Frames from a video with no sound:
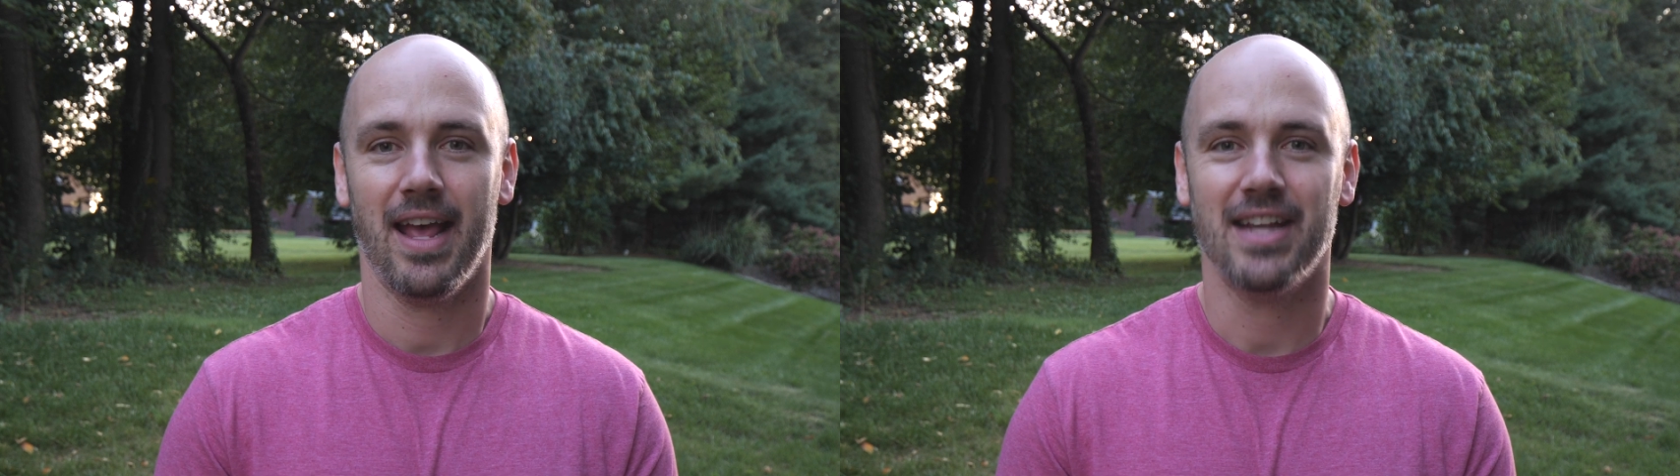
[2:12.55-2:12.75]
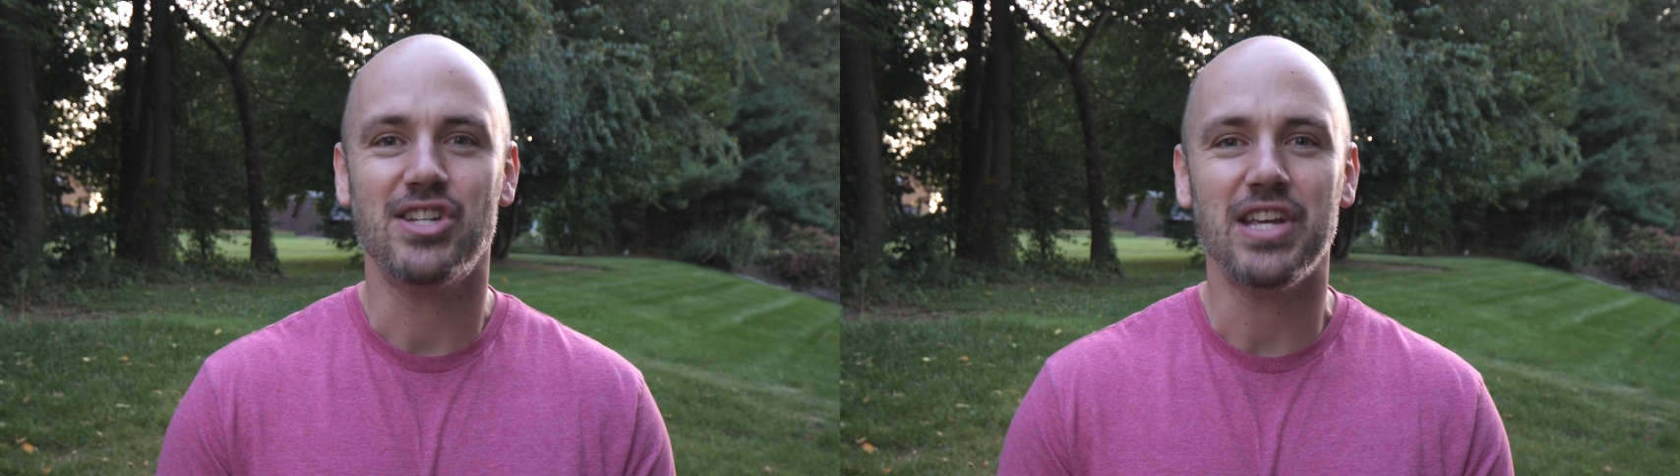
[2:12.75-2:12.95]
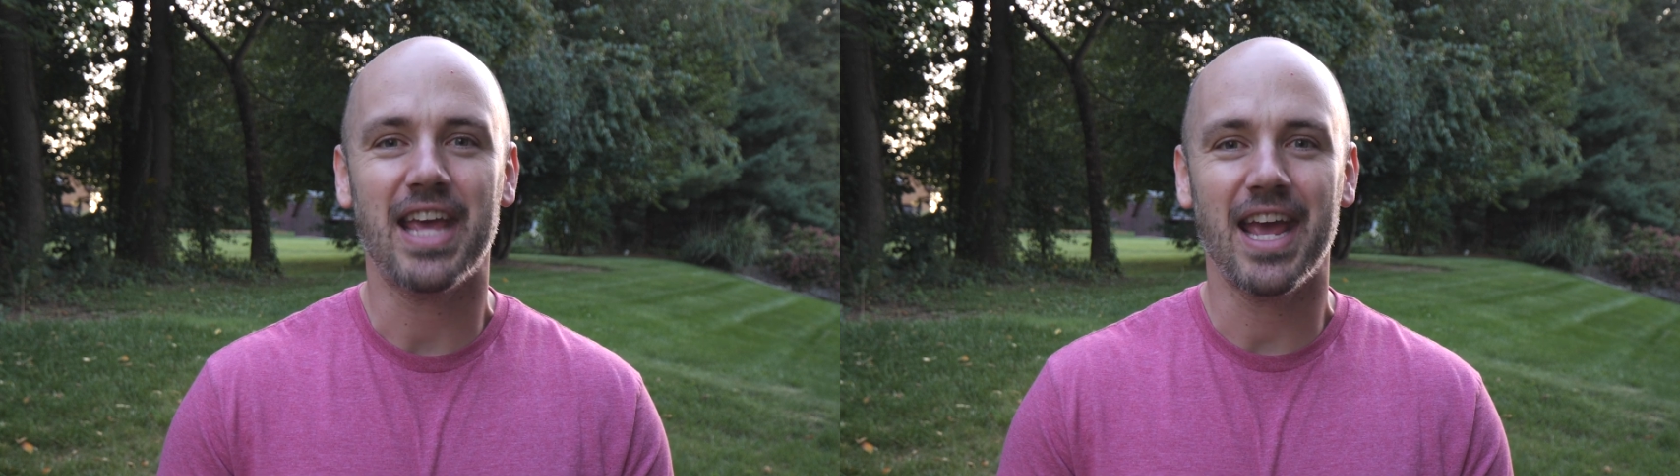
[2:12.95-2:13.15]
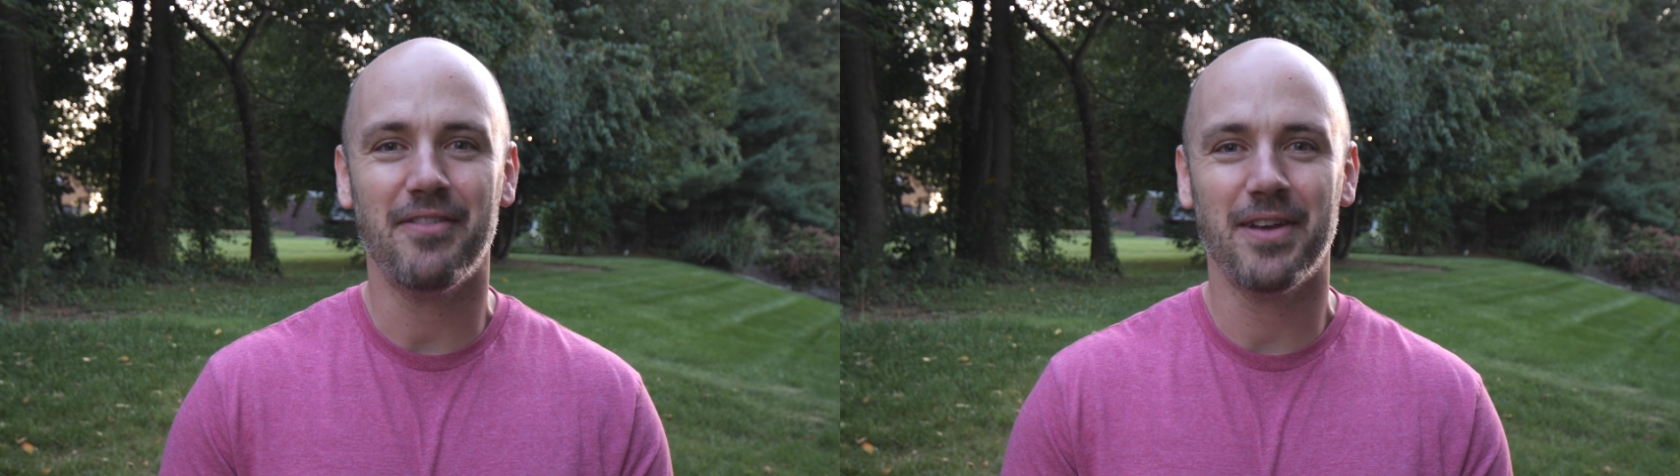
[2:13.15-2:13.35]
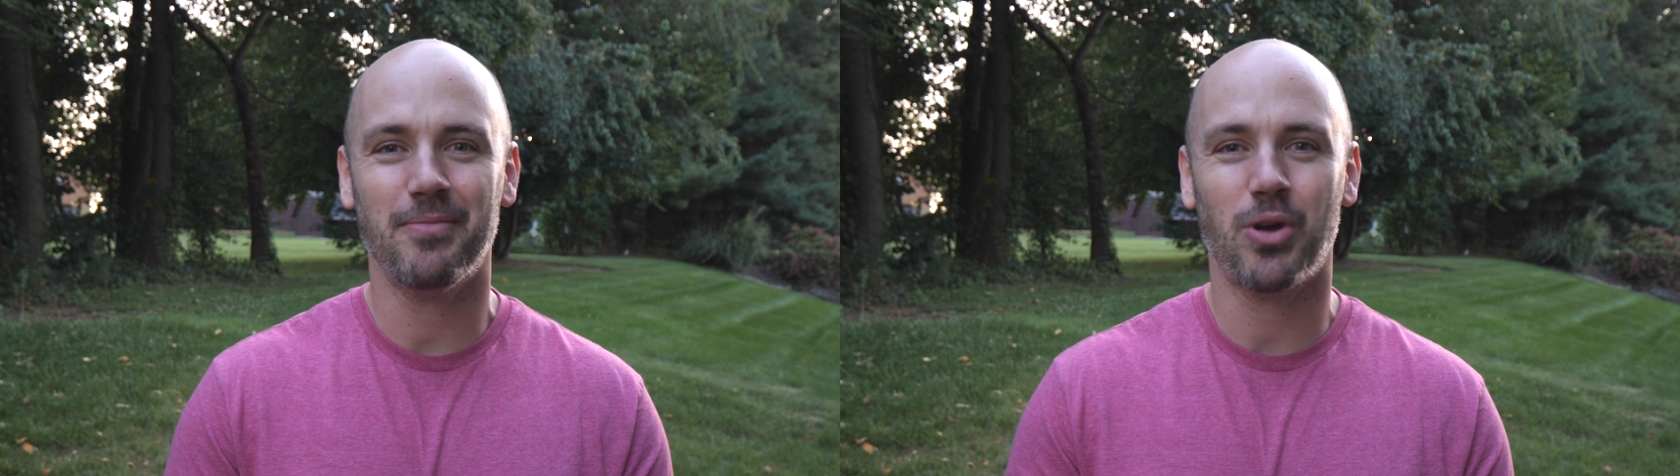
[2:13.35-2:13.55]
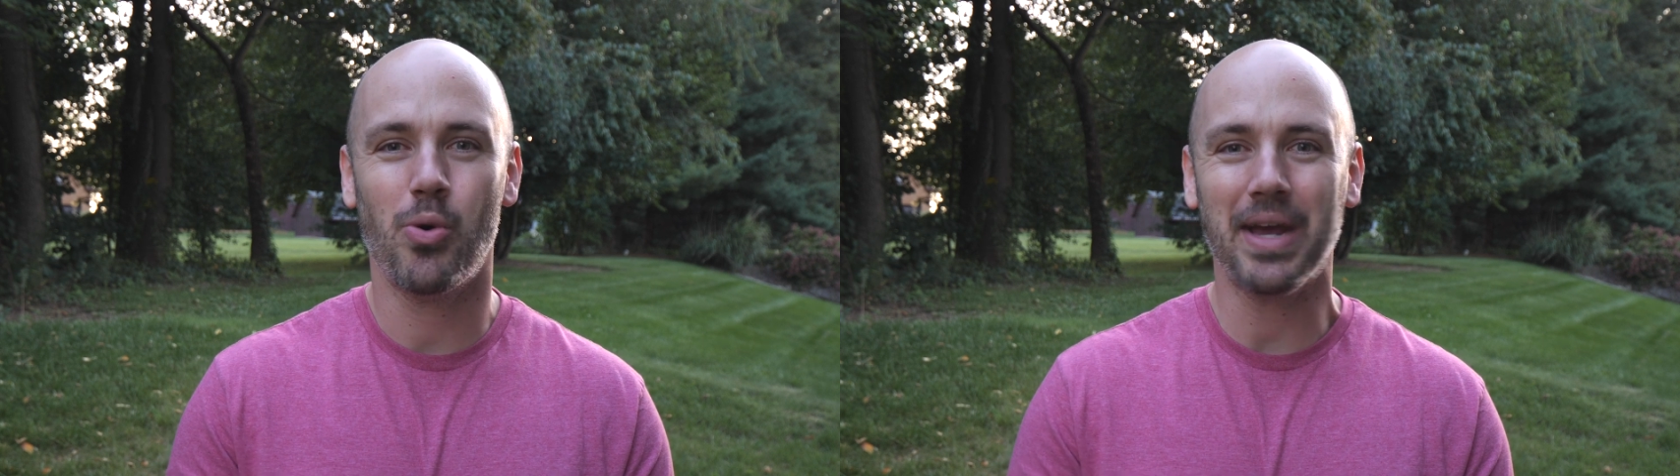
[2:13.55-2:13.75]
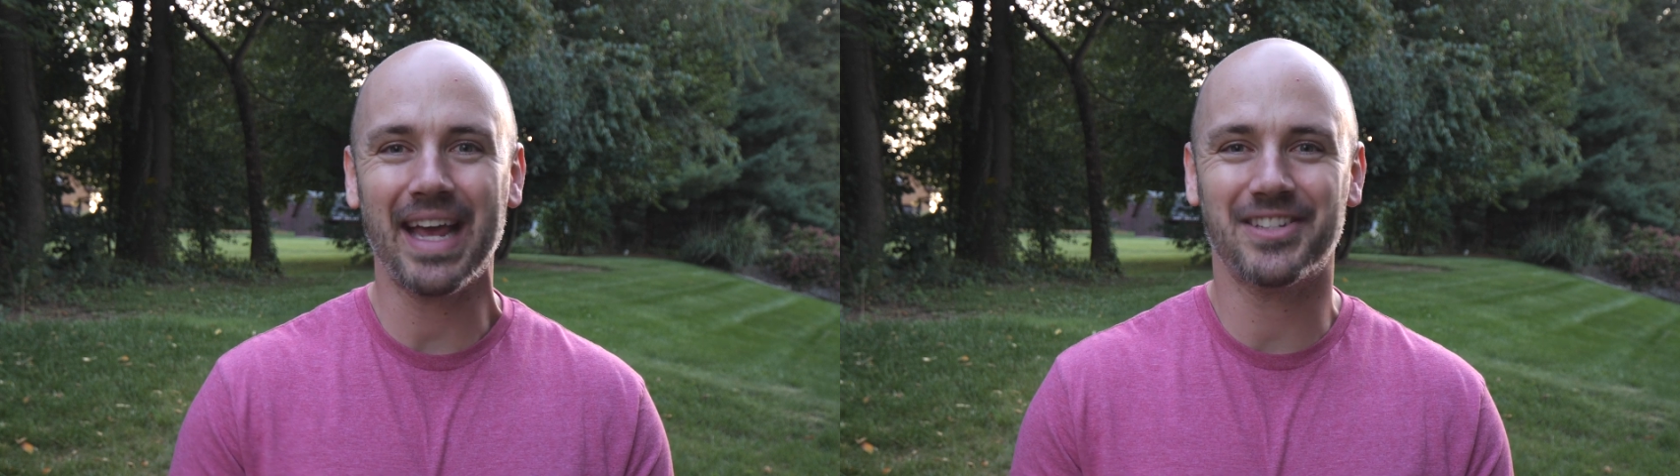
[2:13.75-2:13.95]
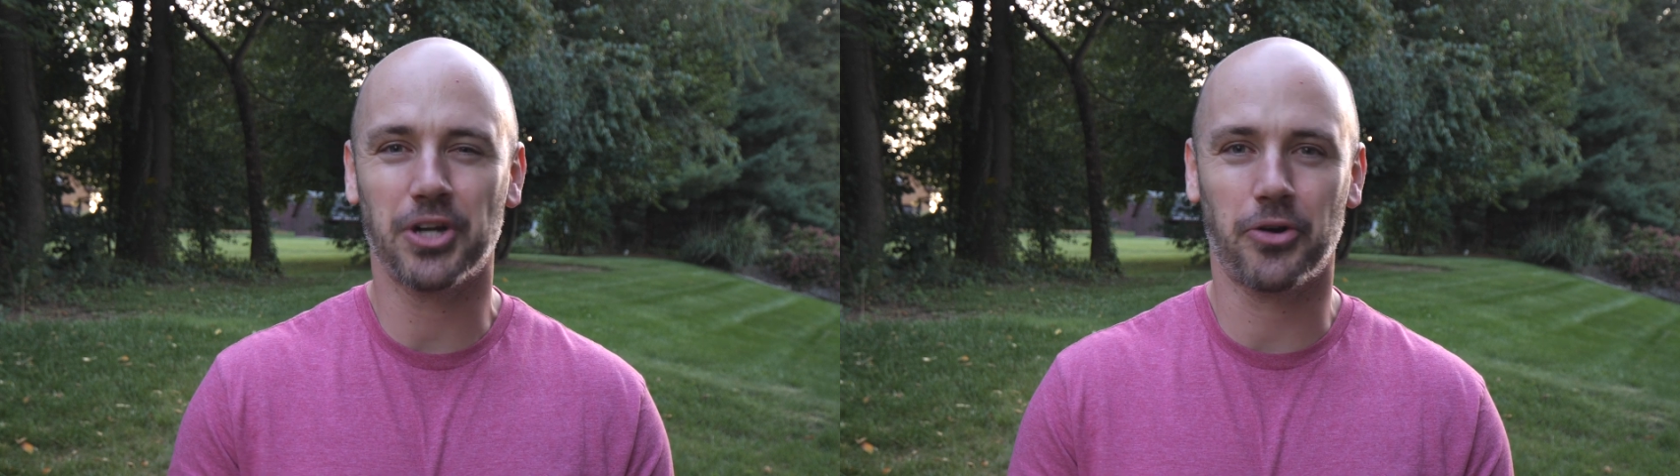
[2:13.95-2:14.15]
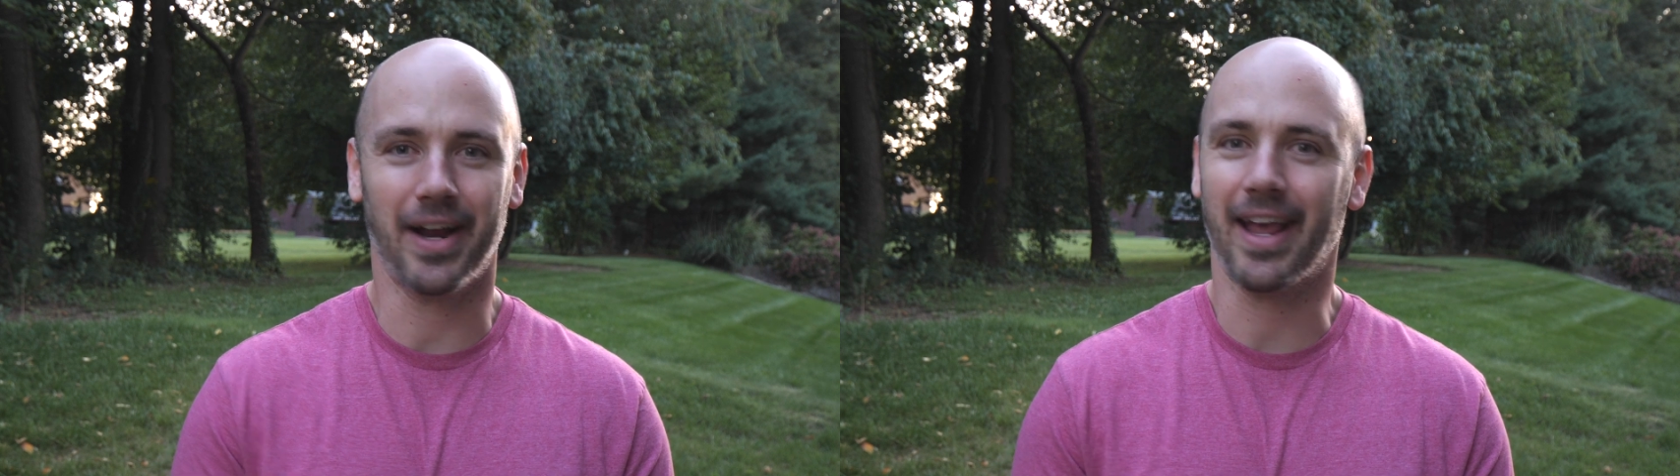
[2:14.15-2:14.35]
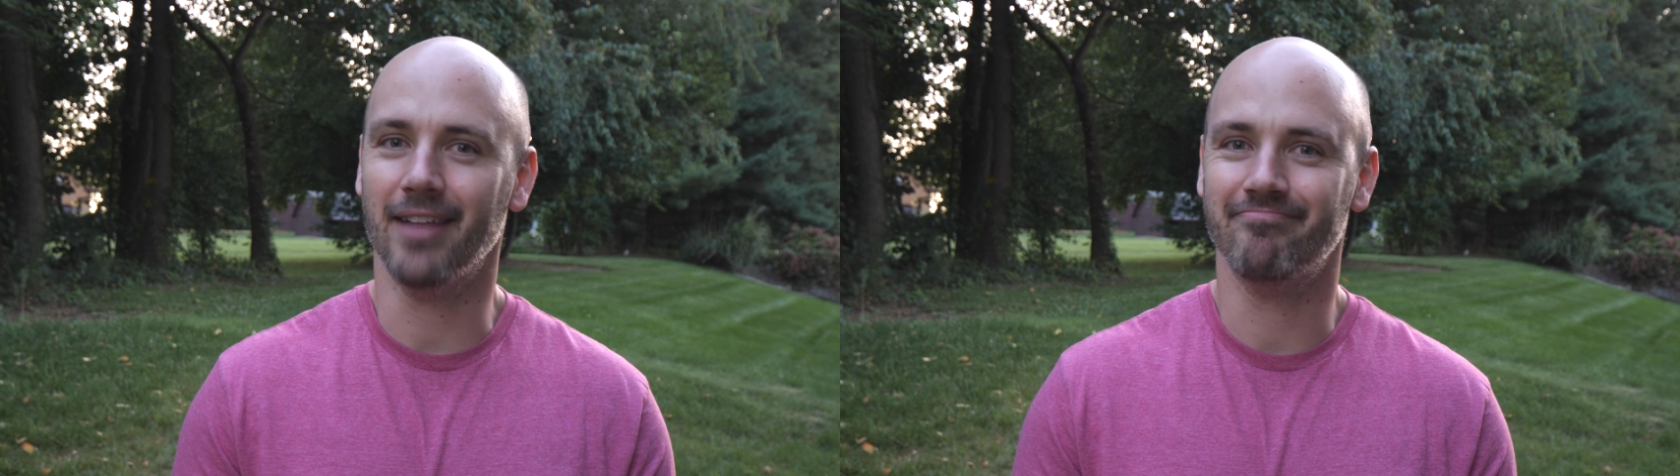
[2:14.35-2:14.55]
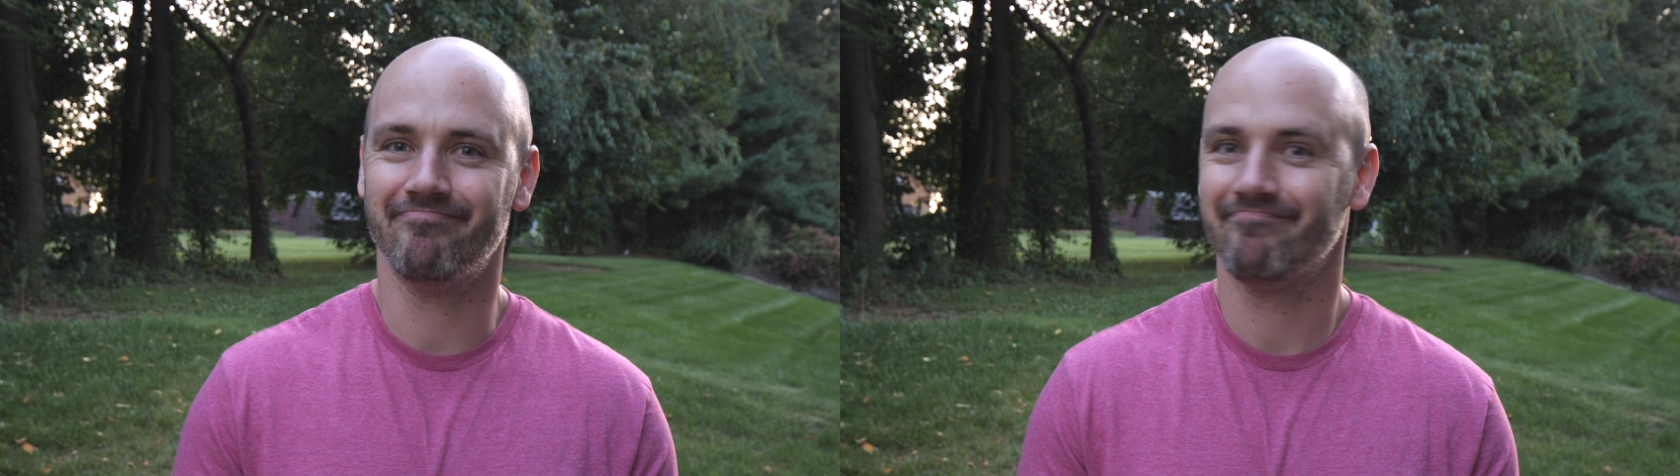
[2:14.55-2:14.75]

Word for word: And she gave him Quick as a Cricket.